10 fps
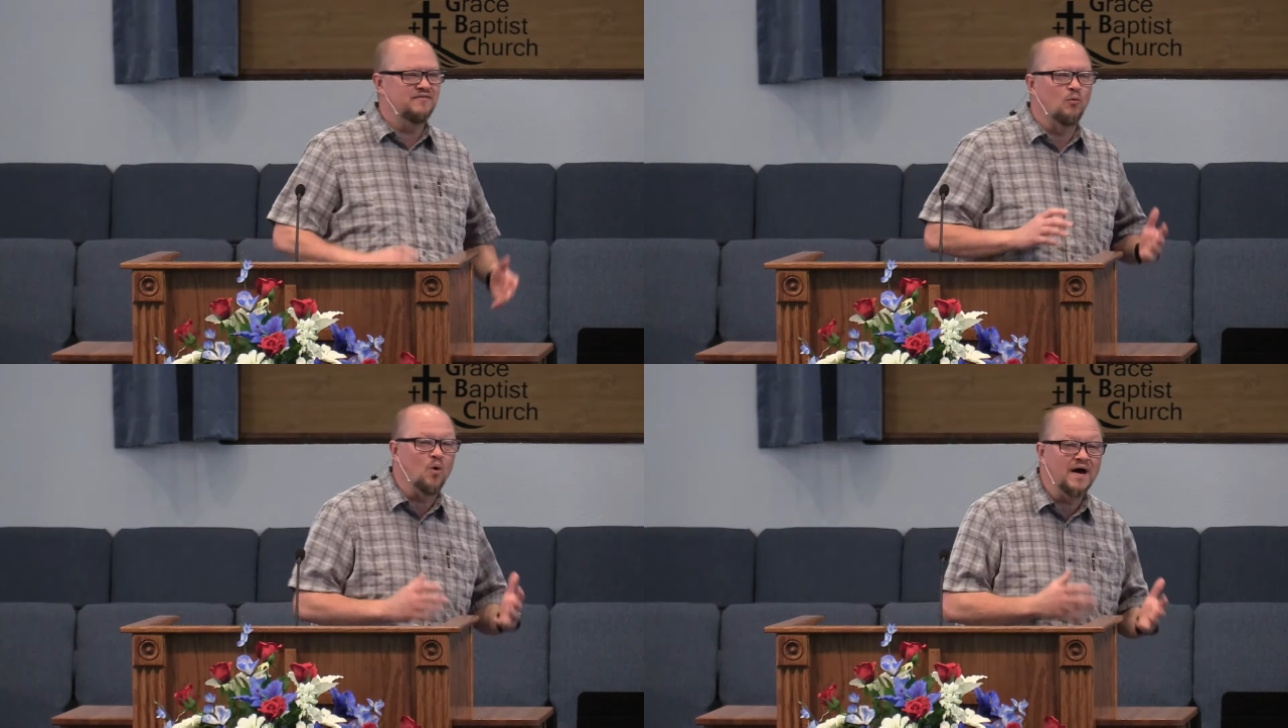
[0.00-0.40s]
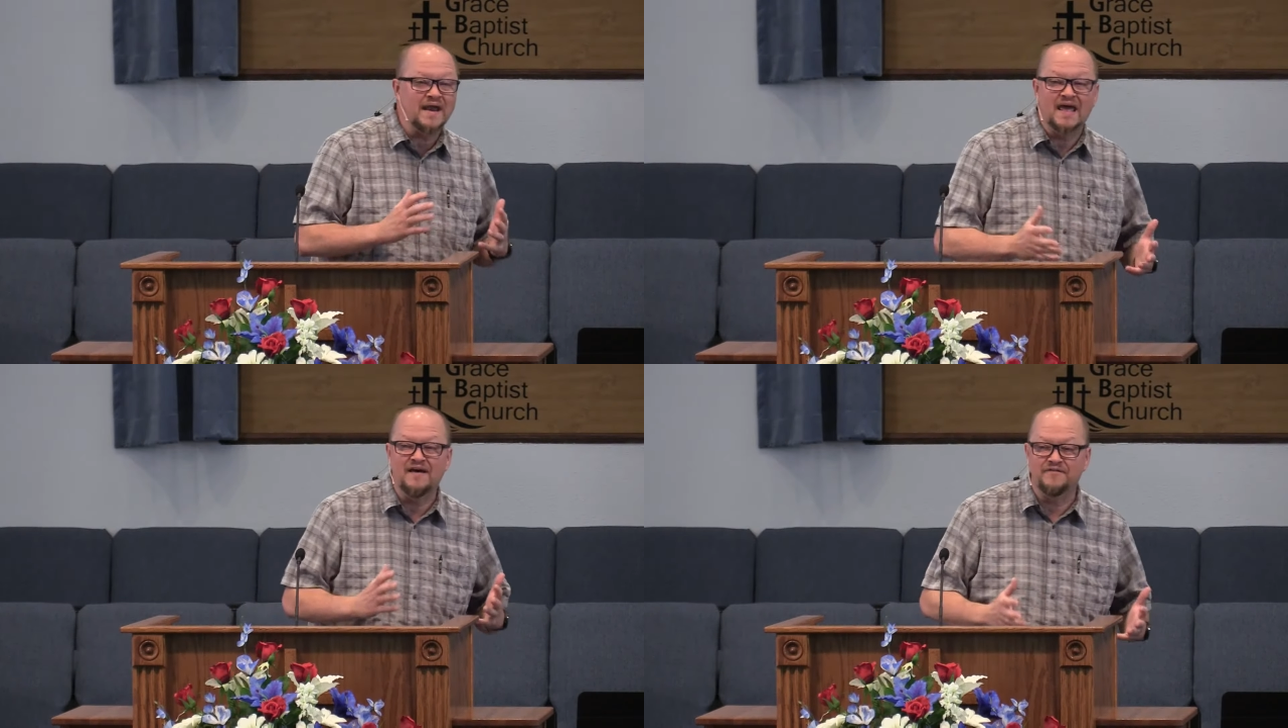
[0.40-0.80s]

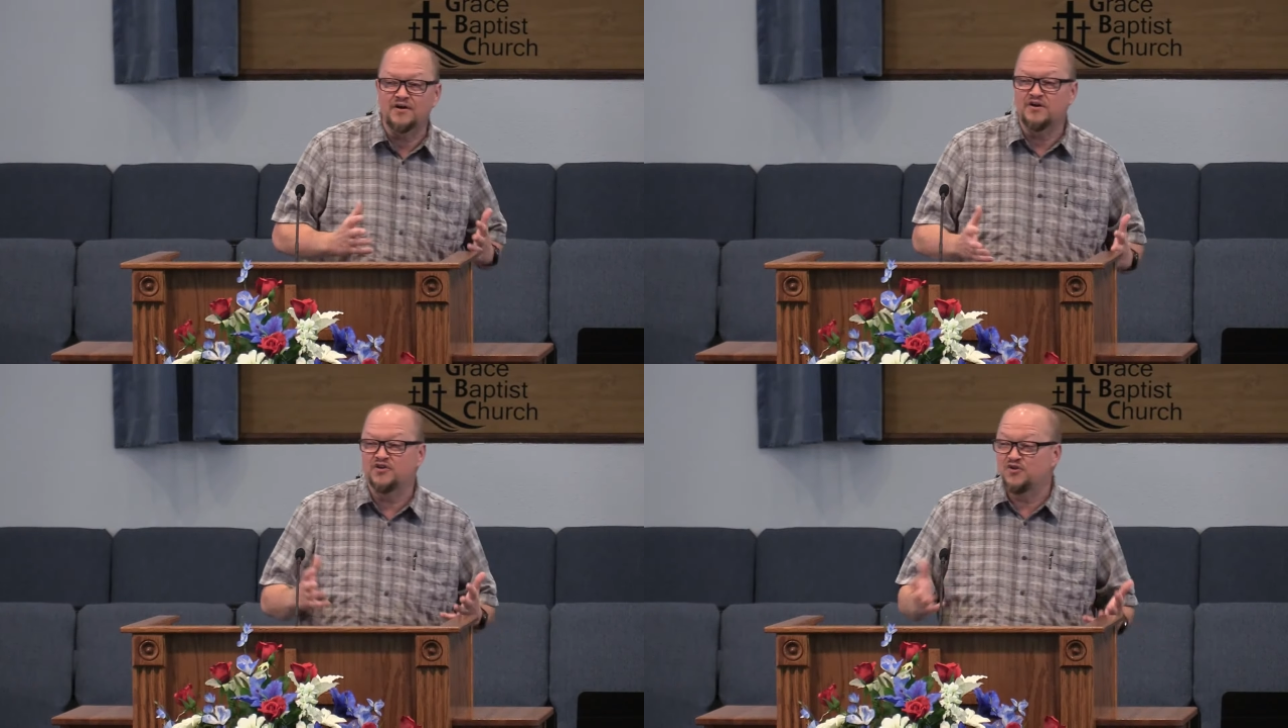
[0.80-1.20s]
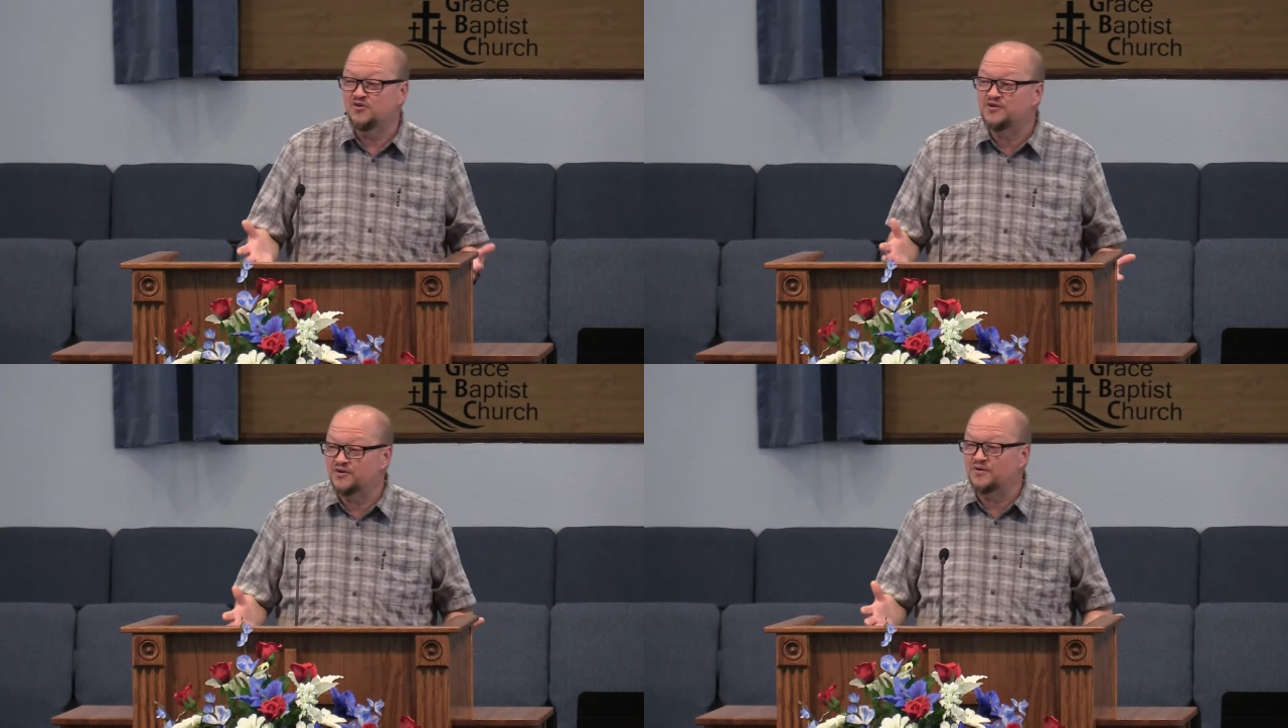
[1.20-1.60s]
Whatever you
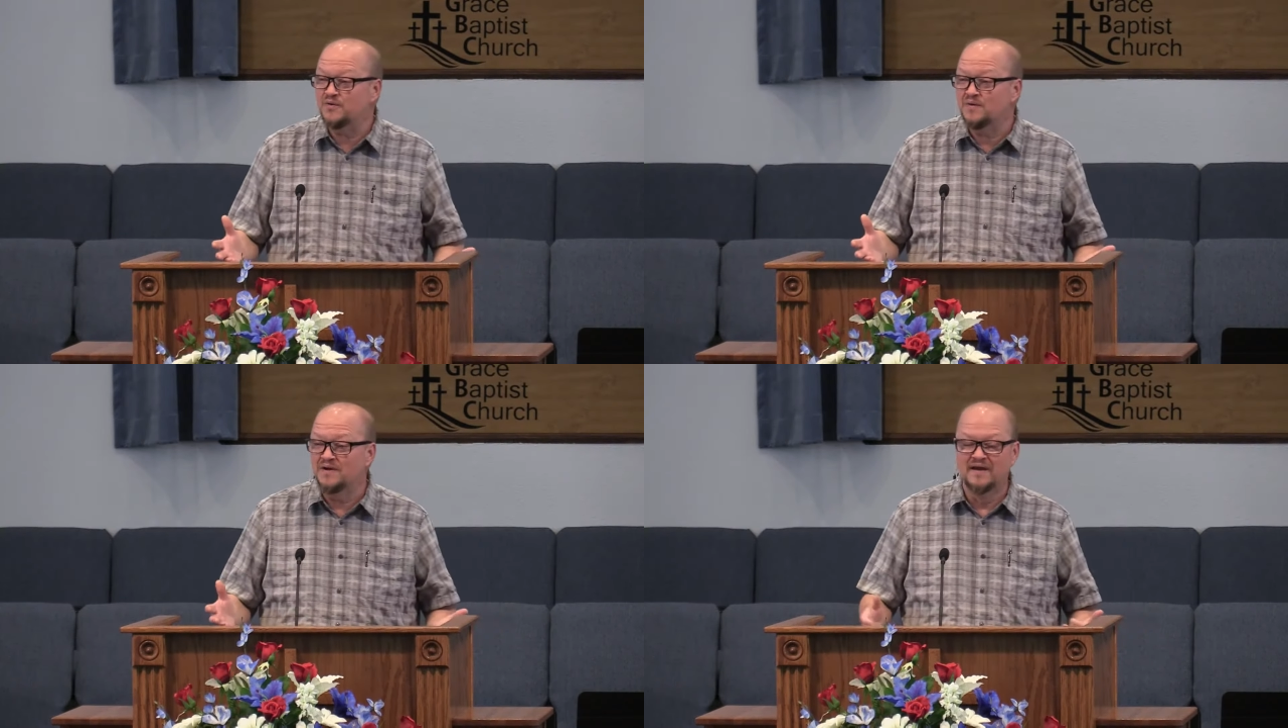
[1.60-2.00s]
do,